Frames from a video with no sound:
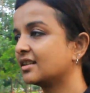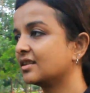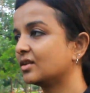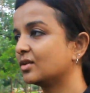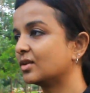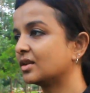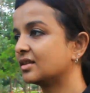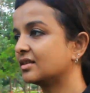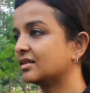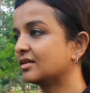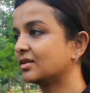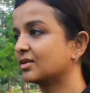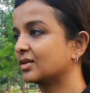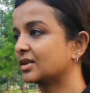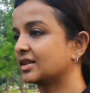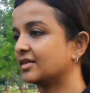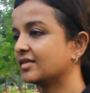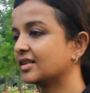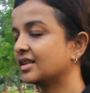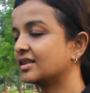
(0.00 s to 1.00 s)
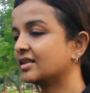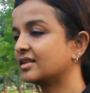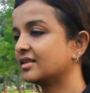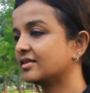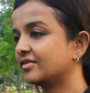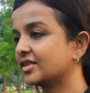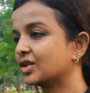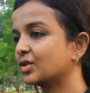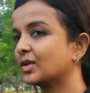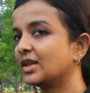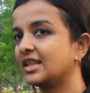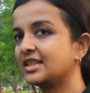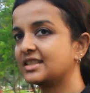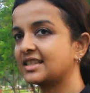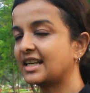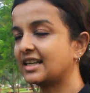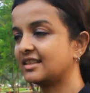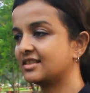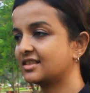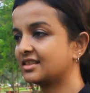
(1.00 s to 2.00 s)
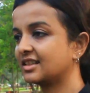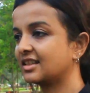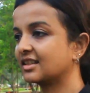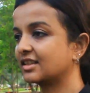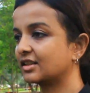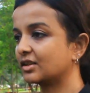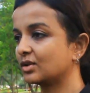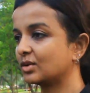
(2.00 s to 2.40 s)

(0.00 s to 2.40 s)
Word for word: our uh, visually challenged are